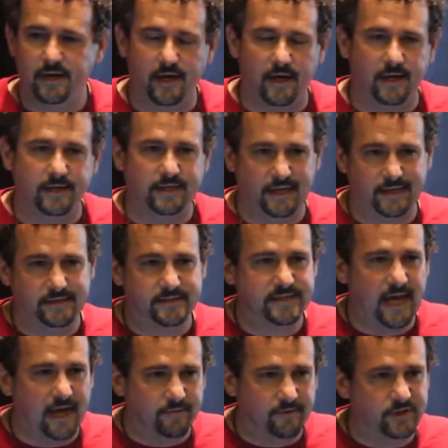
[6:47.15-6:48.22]
yet
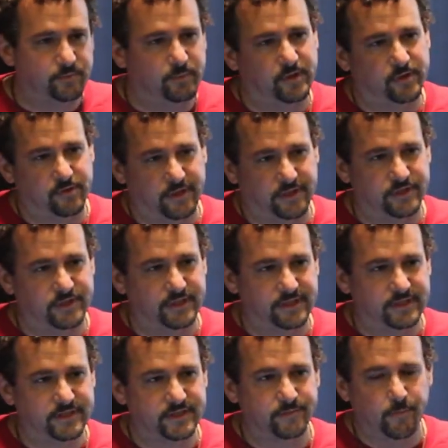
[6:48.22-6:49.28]
salvageable
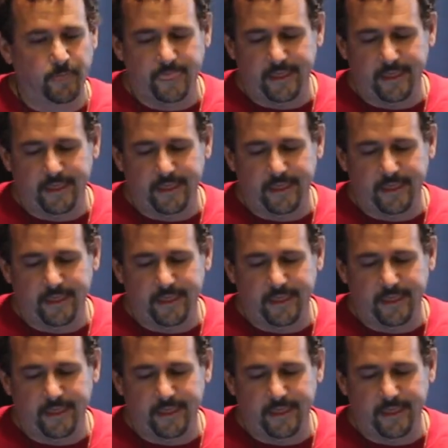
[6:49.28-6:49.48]
Christians.